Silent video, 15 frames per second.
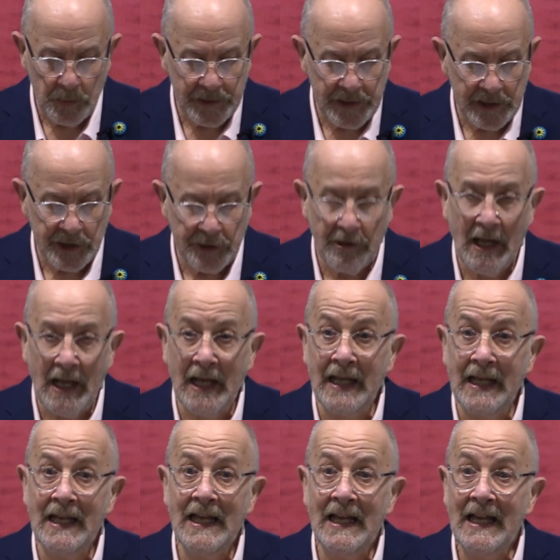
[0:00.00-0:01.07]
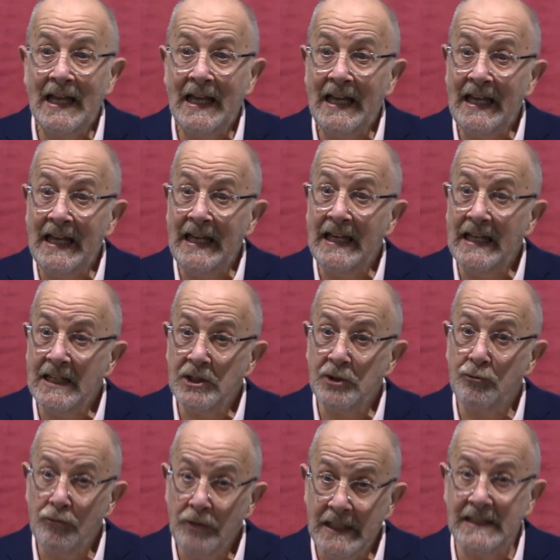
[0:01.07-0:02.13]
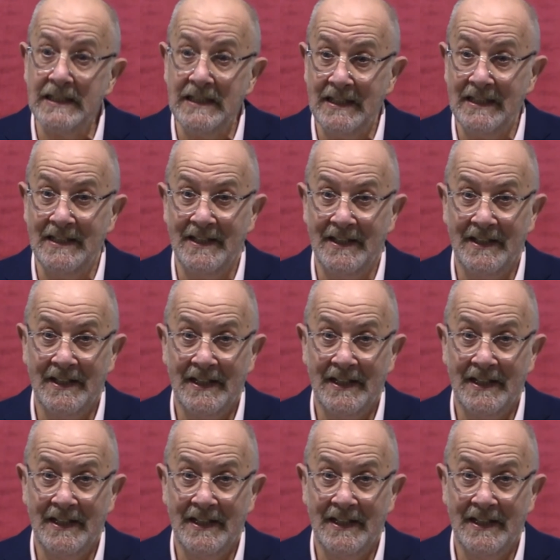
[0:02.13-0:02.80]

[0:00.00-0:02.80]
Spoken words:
with the cry, "He is risen.